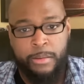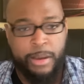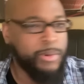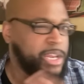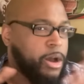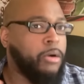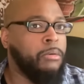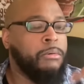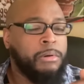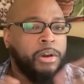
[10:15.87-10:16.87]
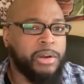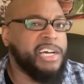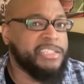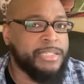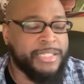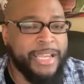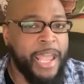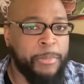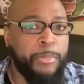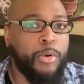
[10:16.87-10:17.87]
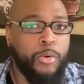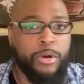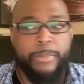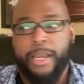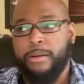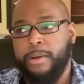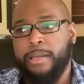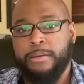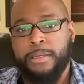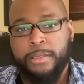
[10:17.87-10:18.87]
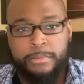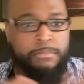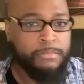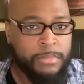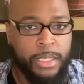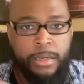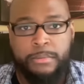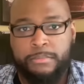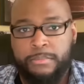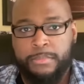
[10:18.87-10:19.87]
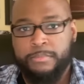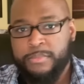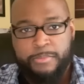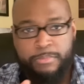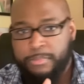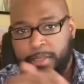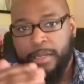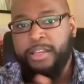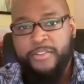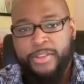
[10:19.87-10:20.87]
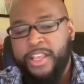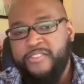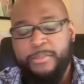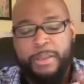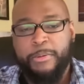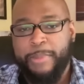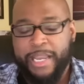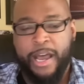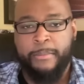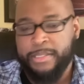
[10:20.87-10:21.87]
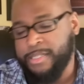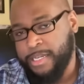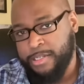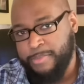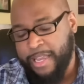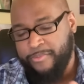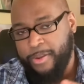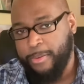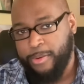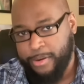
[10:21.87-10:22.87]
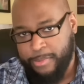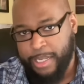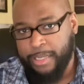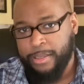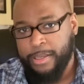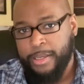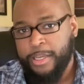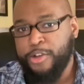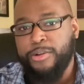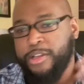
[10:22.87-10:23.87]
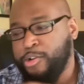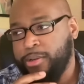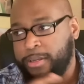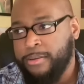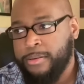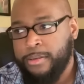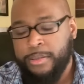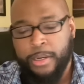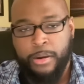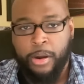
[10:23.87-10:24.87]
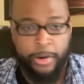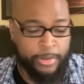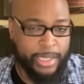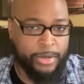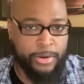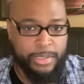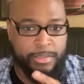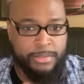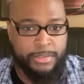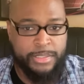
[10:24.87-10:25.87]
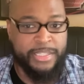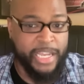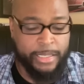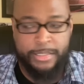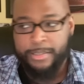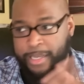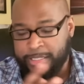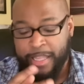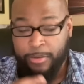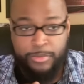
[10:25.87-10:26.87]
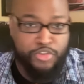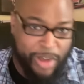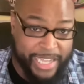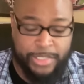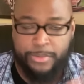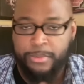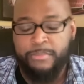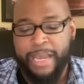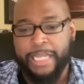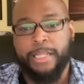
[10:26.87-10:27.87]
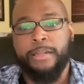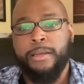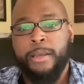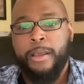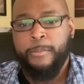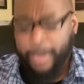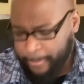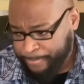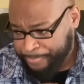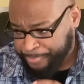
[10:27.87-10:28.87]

right? We know Kirk Cousins is a capable quarterback, right? You know, even the people in my comment section back in February were like, couldn't, you know, argue that Kirk stinks, as they tried to back then. But